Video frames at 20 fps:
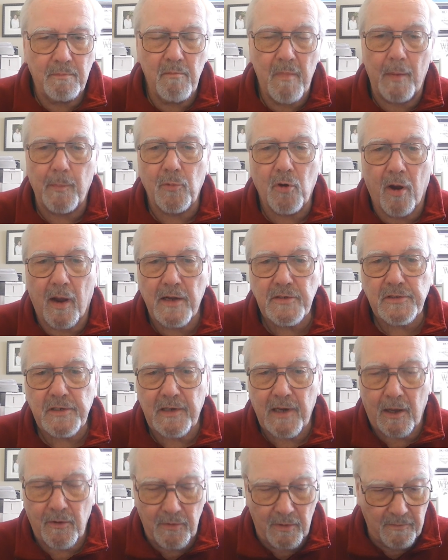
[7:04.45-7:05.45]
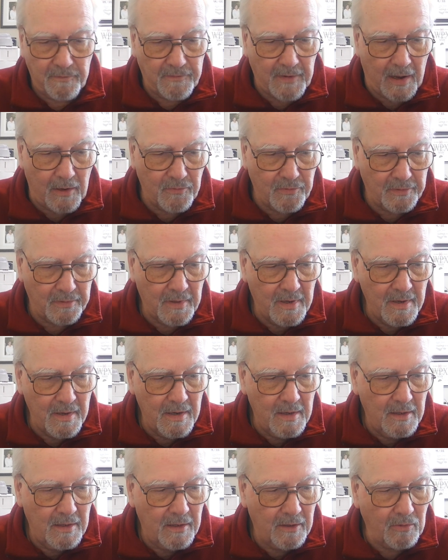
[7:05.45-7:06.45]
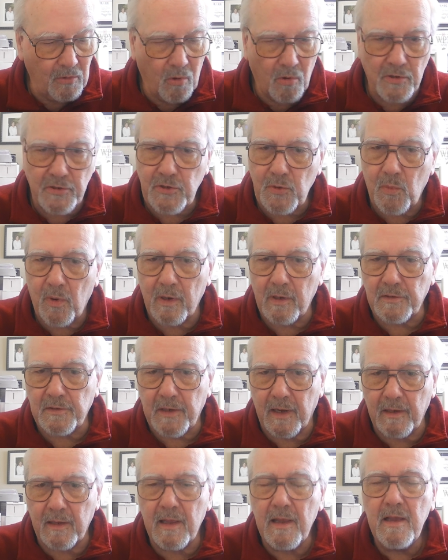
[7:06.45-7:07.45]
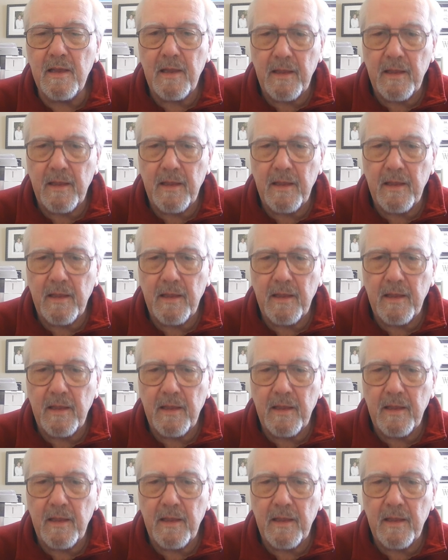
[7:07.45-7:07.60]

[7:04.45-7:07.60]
memorized and now you're found a course you want to take,